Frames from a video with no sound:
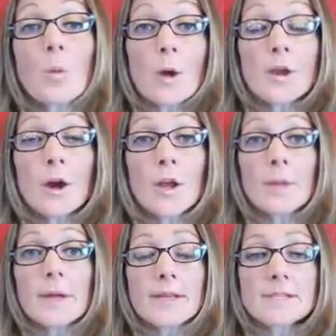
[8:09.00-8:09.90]
One
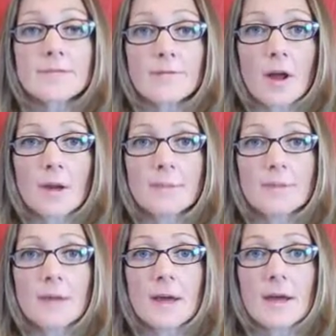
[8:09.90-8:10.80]
argument is
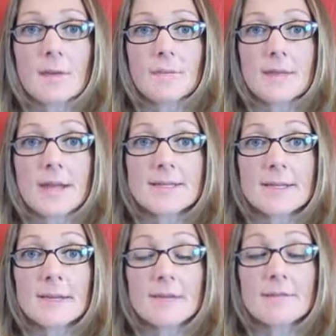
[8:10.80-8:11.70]
from the
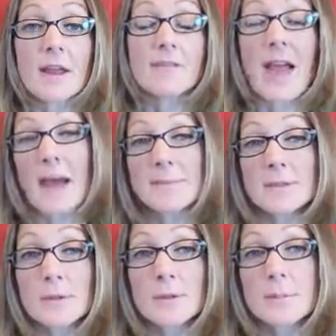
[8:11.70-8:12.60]
idea of kind of
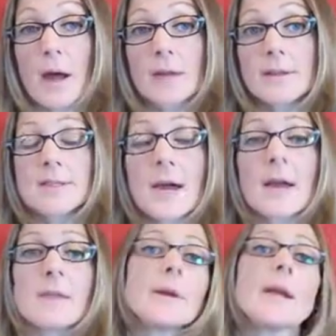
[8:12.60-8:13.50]
absolute bodily
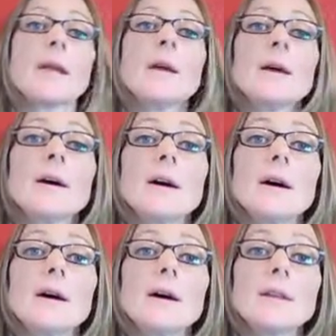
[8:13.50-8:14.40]
autonomy.
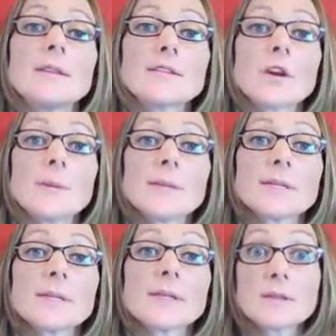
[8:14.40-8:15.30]
And this
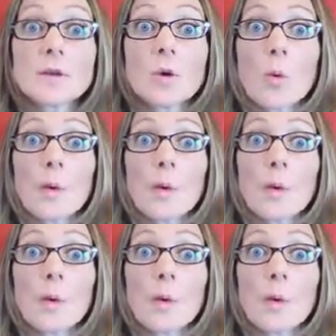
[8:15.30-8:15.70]
argument says that, look,